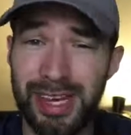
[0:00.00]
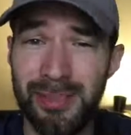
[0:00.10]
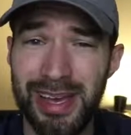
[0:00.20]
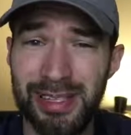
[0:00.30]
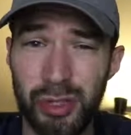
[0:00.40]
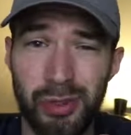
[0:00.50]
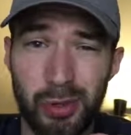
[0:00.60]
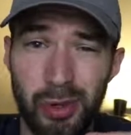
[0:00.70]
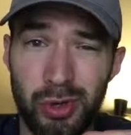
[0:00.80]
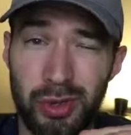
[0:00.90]
iPads
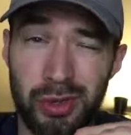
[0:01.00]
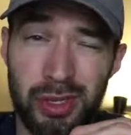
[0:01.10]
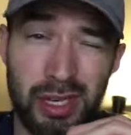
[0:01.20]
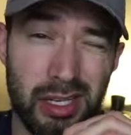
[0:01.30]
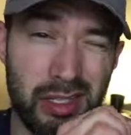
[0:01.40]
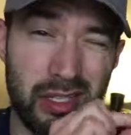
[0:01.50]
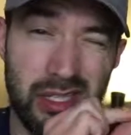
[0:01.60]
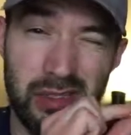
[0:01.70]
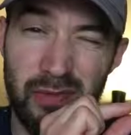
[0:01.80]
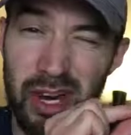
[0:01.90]
only work with
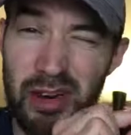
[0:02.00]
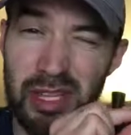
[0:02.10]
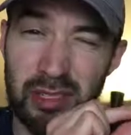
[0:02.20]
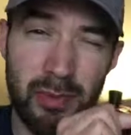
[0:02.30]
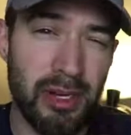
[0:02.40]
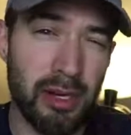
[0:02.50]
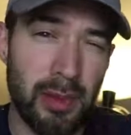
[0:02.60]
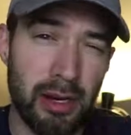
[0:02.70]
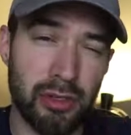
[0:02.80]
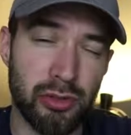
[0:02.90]
a very limited
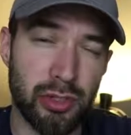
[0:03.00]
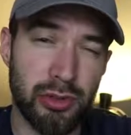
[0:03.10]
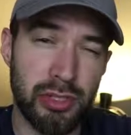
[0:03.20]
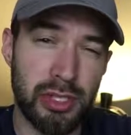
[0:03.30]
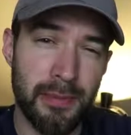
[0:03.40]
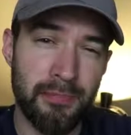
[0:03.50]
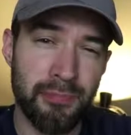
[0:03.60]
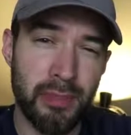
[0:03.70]
amount of controllers.